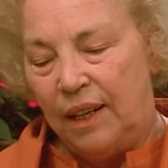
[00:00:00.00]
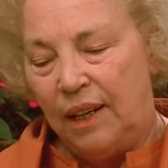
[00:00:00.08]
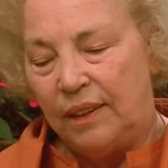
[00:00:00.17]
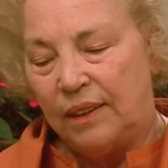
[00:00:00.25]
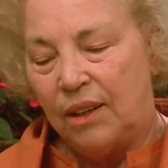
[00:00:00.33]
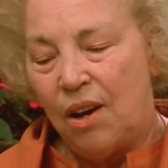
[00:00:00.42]

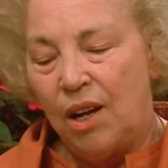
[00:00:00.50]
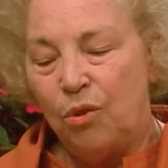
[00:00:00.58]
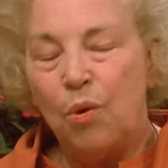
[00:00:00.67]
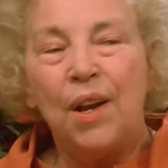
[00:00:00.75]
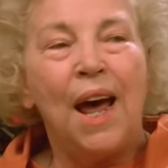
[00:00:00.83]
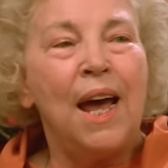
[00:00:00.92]
It's
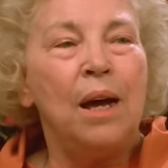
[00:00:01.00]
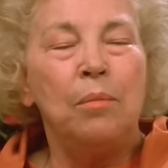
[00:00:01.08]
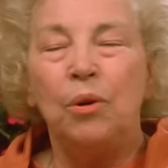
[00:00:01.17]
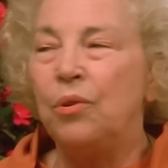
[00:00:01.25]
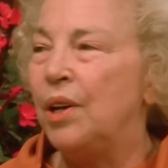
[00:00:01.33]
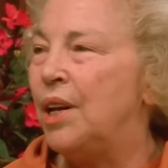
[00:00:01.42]
called When I
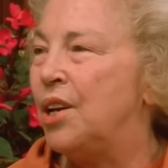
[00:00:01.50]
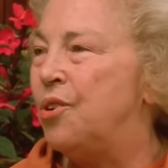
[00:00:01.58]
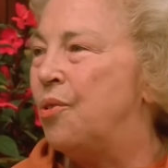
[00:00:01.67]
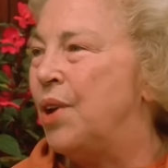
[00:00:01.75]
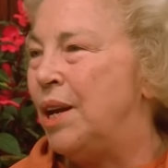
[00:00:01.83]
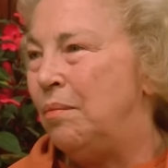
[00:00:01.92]
Am Only a
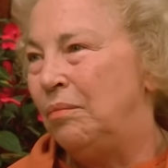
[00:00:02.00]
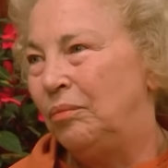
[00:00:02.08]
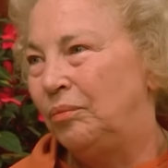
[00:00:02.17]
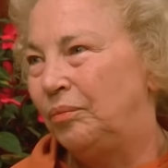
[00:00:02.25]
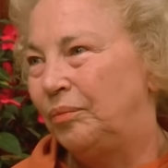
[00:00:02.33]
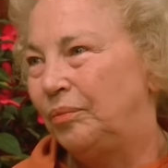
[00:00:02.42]
Dream.